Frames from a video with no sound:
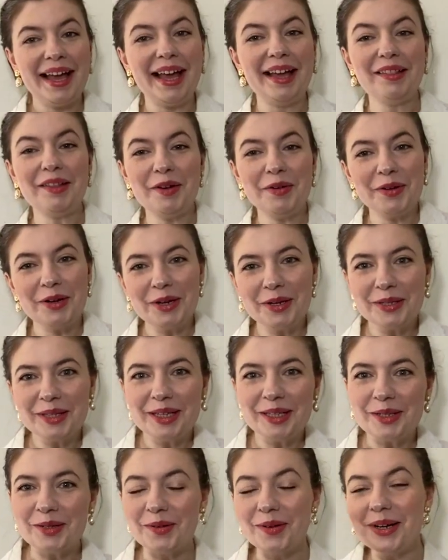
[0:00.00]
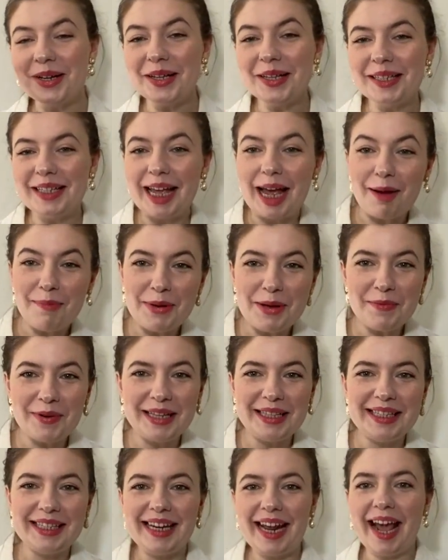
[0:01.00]
Hello girls and squirrels, happy
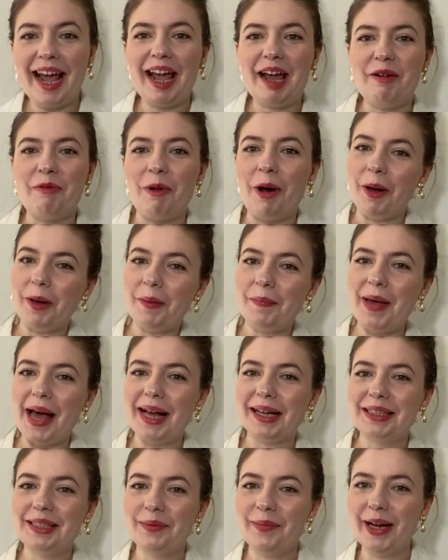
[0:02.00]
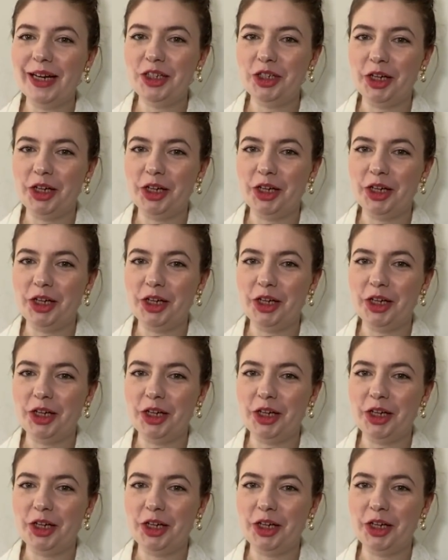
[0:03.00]
Wednesday and welcome back to my